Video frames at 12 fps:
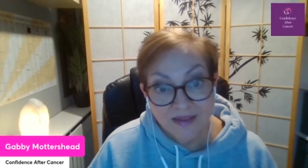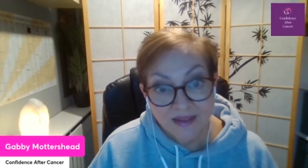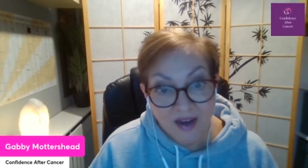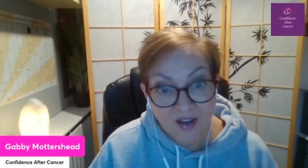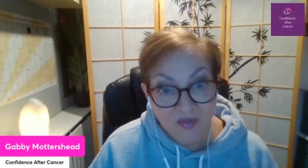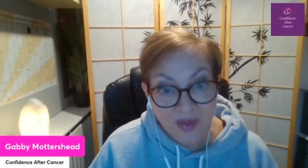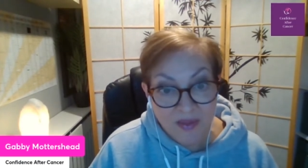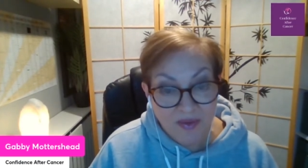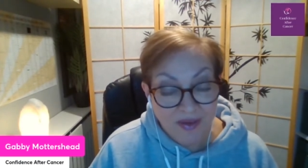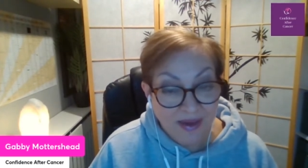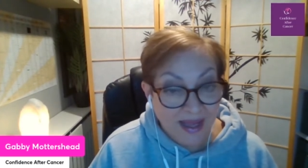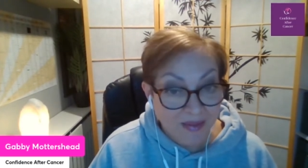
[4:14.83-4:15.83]
a lot of
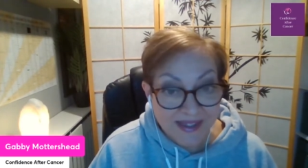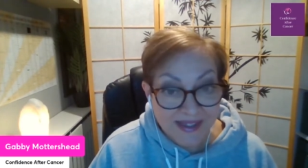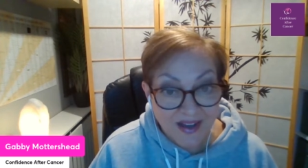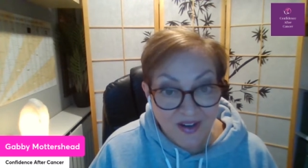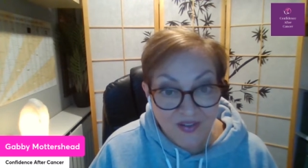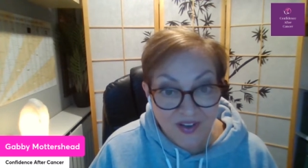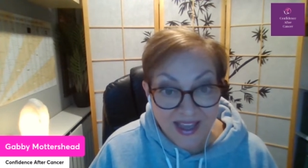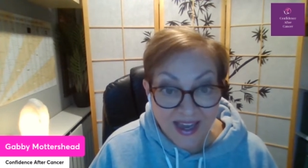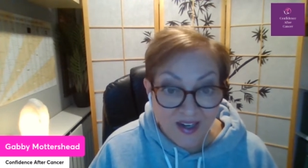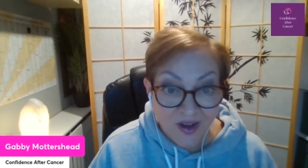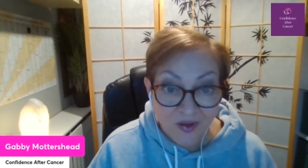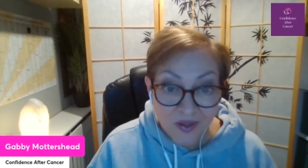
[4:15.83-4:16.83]
people like myself are
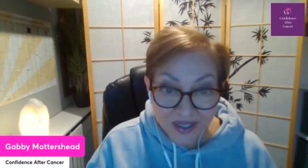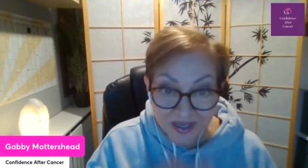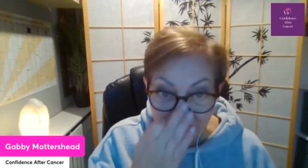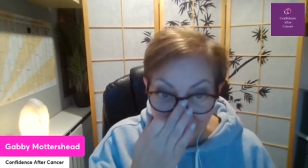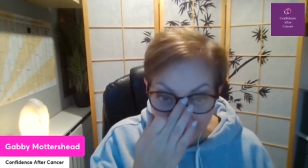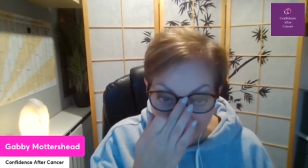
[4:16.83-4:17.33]
getting older.